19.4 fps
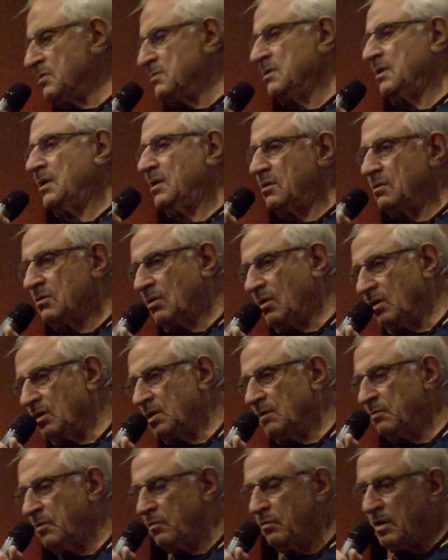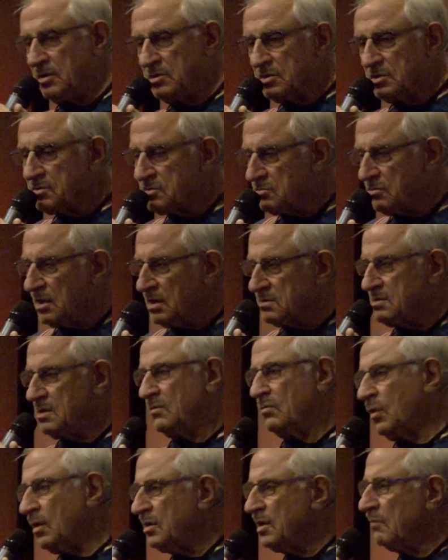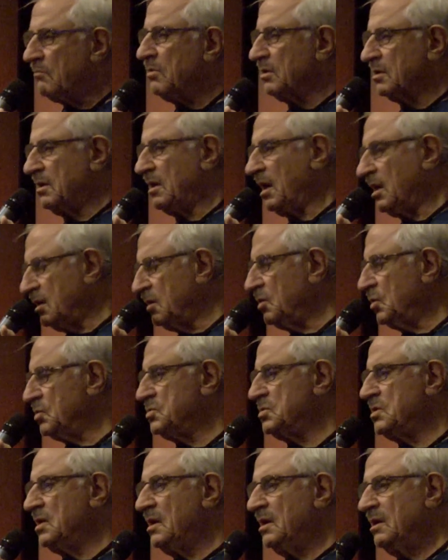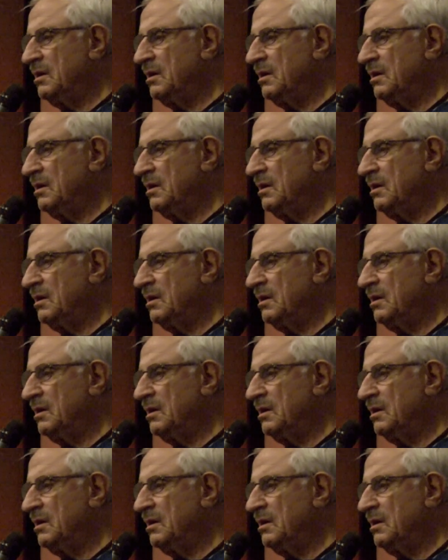wasn't like you called up a registry and said, what number can I use?